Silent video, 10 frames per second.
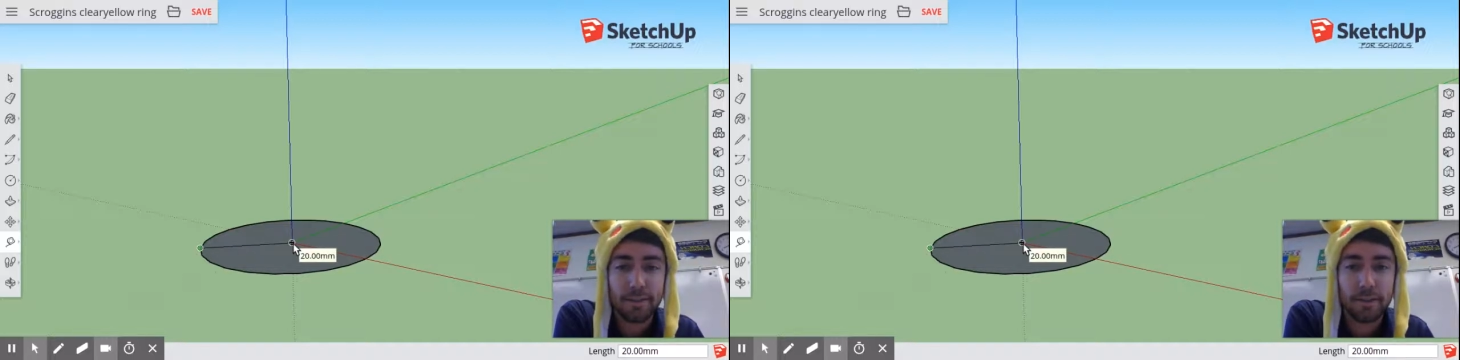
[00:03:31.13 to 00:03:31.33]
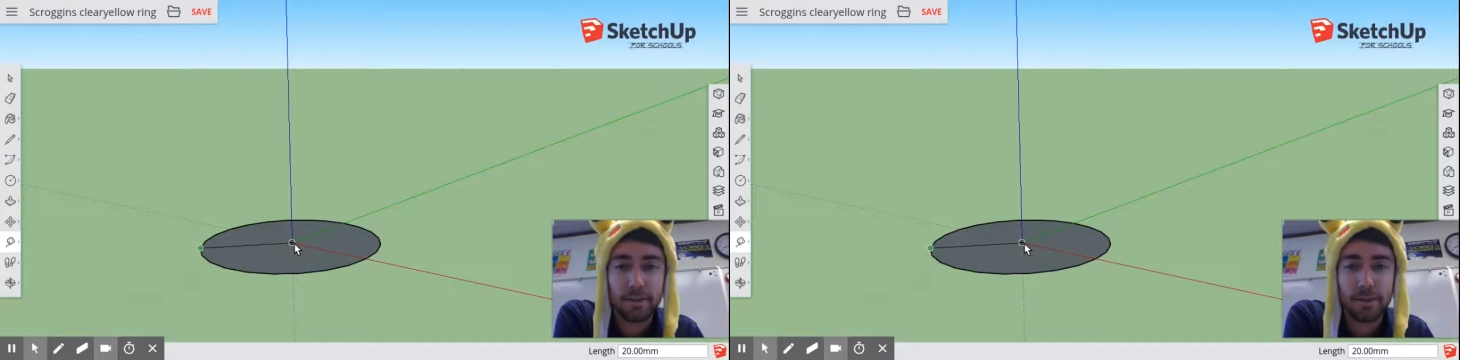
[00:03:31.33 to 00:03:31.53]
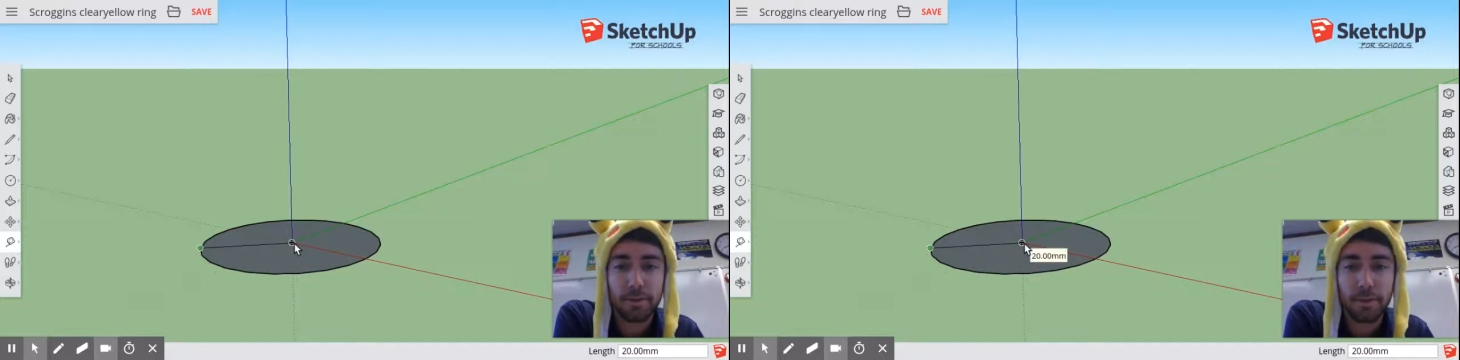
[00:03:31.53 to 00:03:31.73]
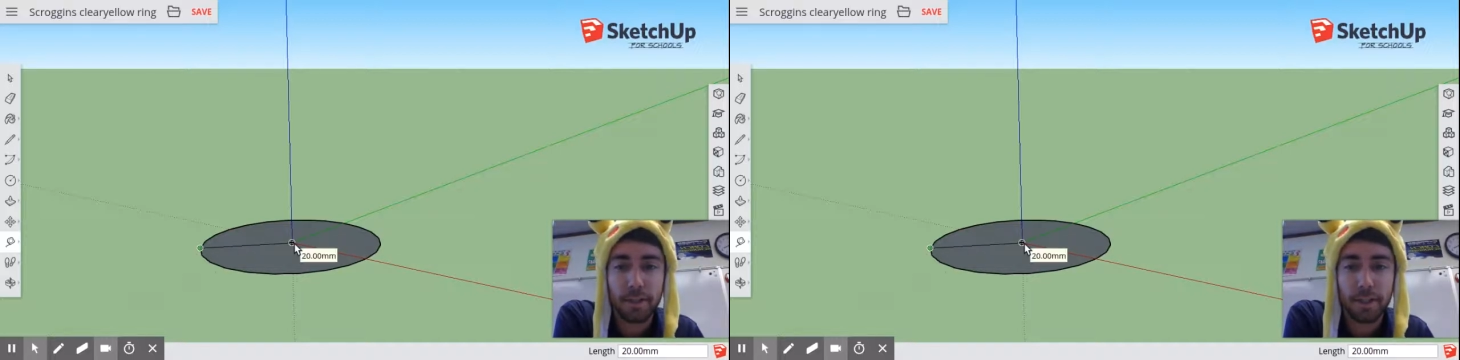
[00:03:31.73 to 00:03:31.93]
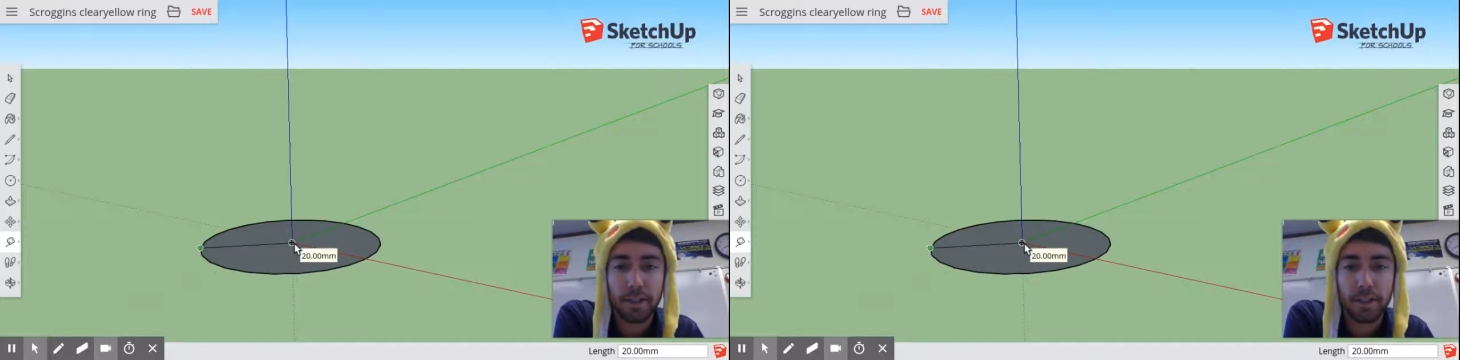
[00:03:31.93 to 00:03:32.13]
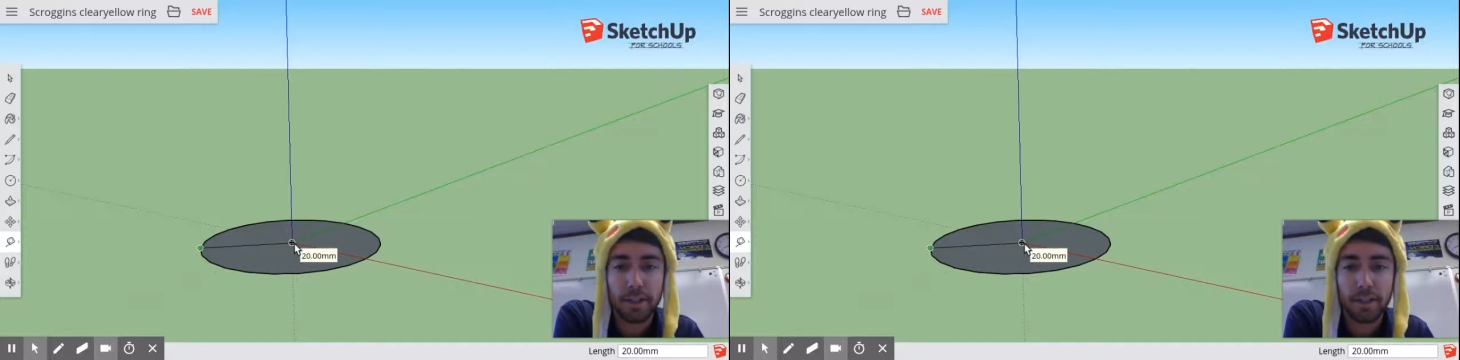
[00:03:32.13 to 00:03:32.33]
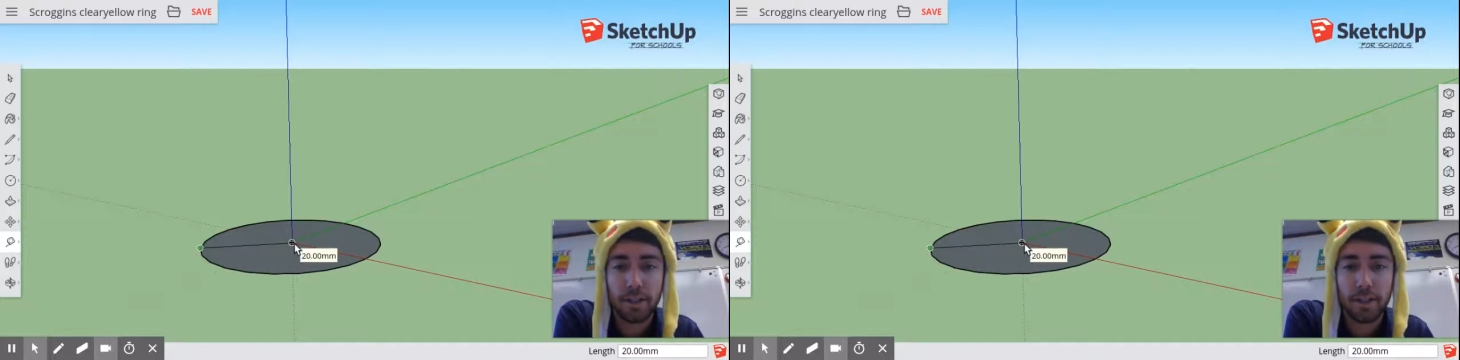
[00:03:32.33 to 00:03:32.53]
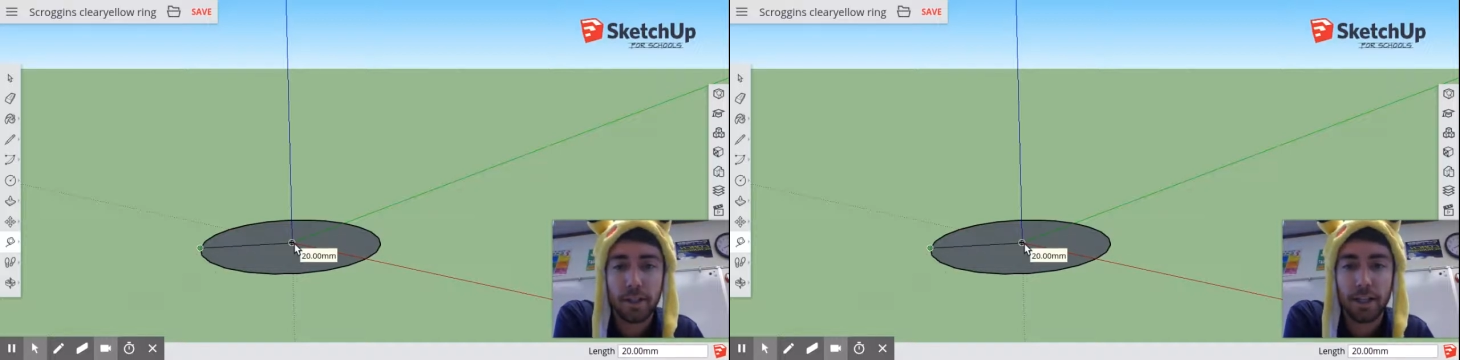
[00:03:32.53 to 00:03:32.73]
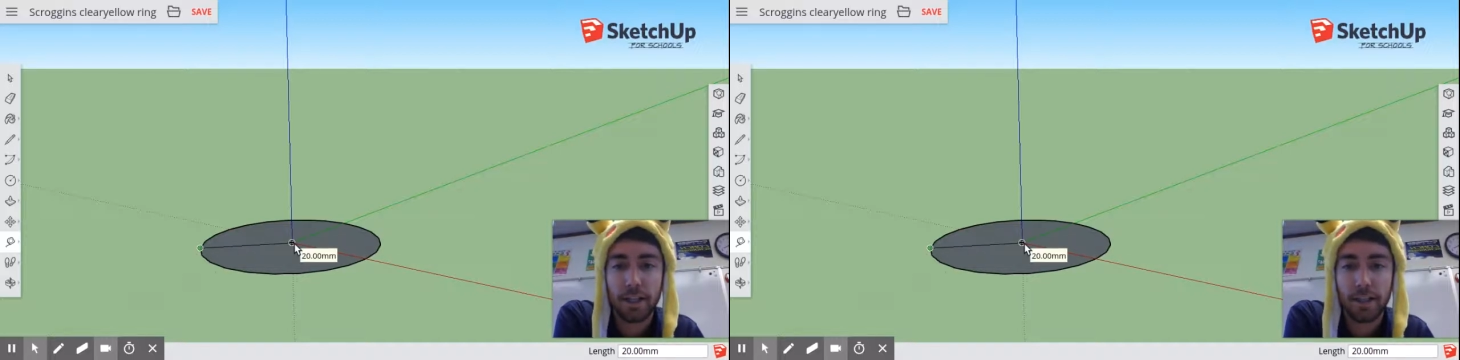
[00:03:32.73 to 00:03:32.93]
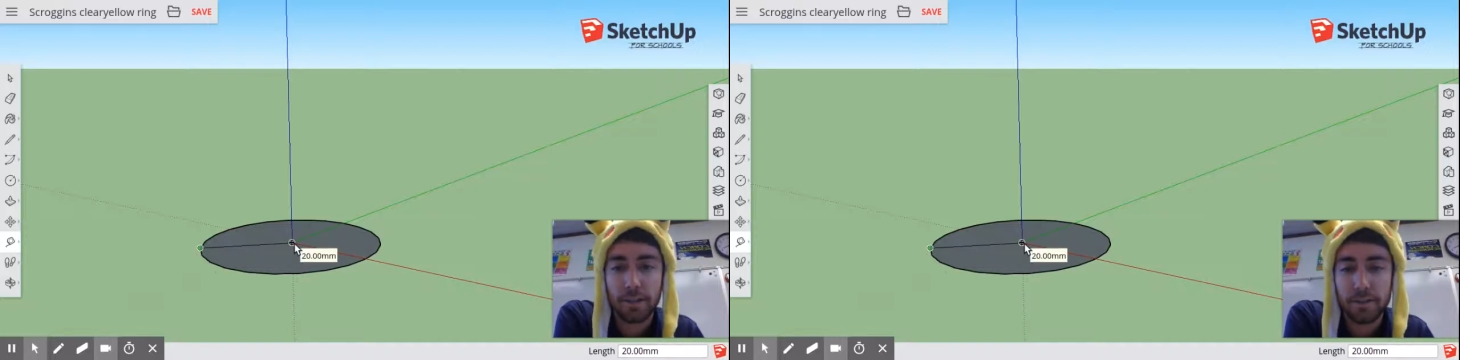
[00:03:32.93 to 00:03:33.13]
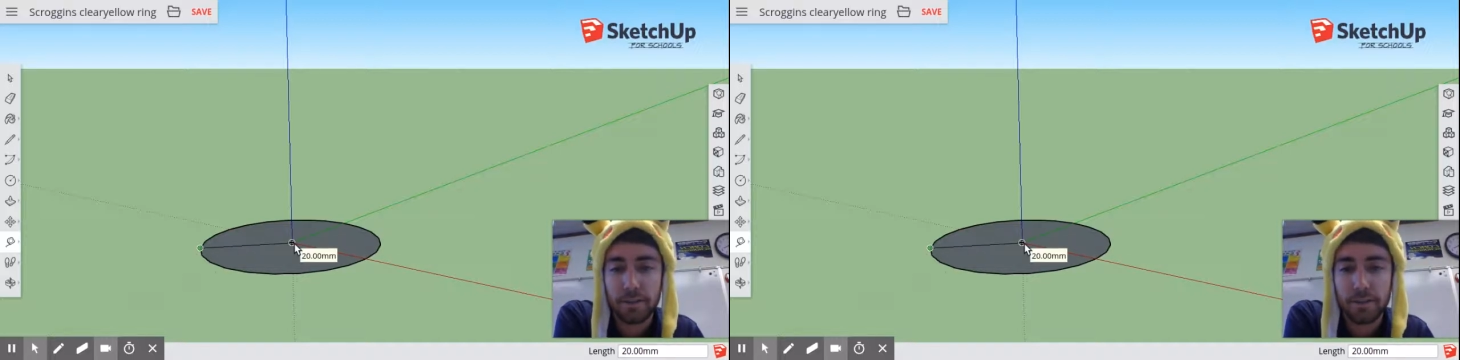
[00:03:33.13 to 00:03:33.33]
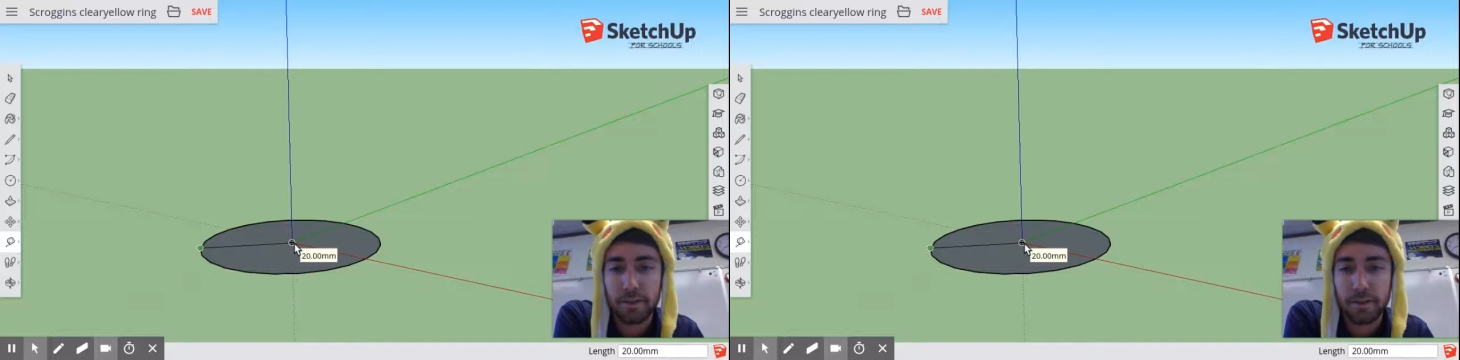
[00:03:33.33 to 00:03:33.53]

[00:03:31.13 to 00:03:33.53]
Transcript: to be 20, and it is.